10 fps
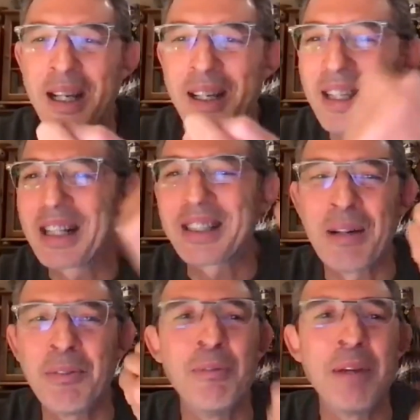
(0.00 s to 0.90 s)
Next
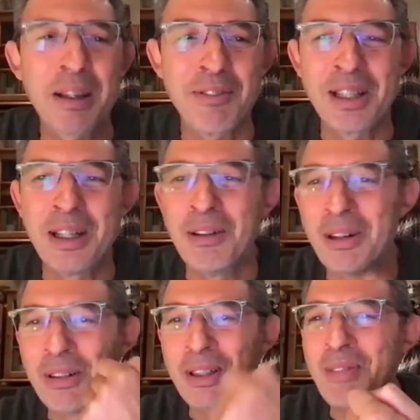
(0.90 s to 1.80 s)
time we'll make a video
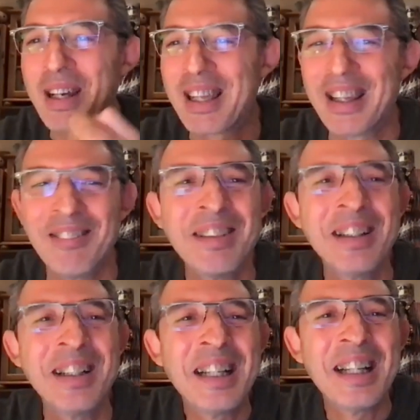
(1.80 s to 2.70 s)
where we smell them.
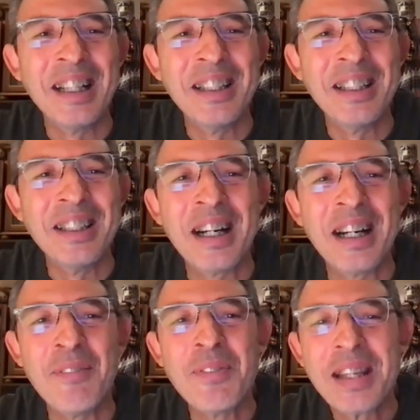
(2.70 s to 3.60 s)

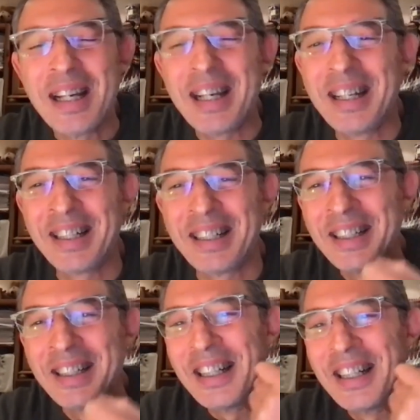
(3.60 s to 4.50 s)
And
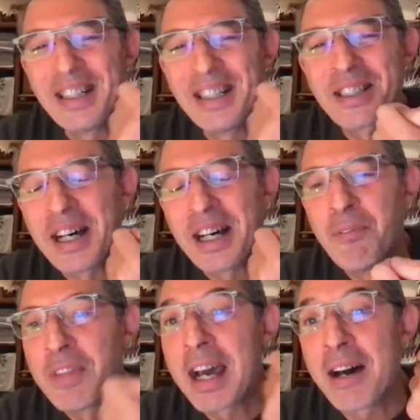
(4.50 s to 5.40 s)
it's
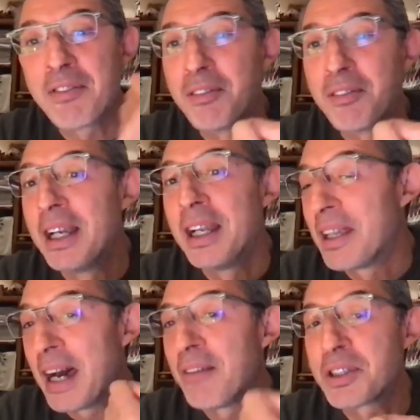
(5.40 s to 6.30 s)
they
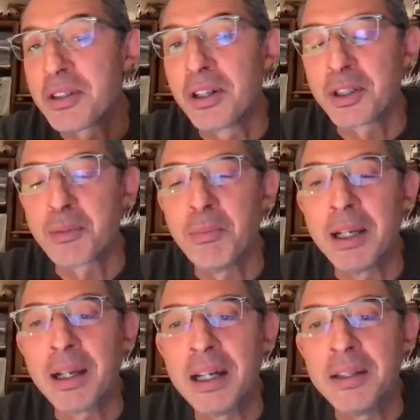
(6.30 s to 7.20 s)
have a strong
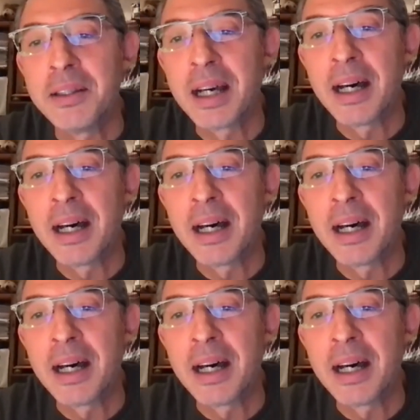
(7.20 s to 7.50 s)
smell. And